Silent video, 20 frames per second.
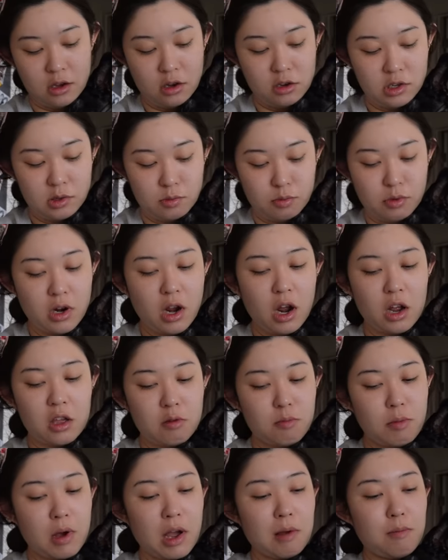You're just
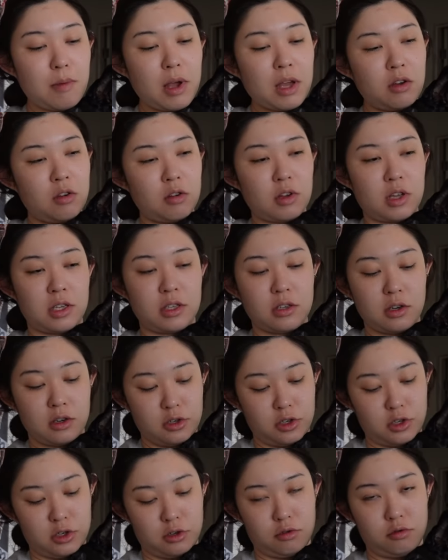preoccupied by cookies,
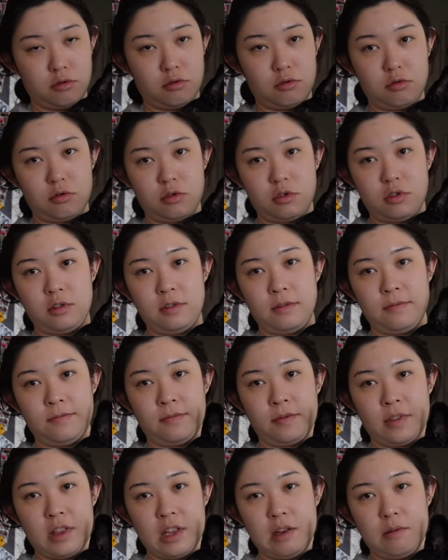aren't you?
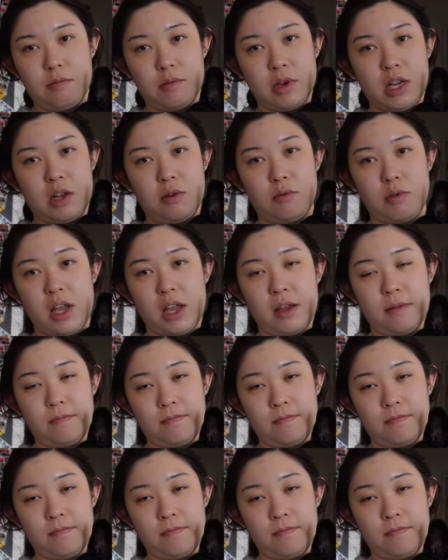anyway.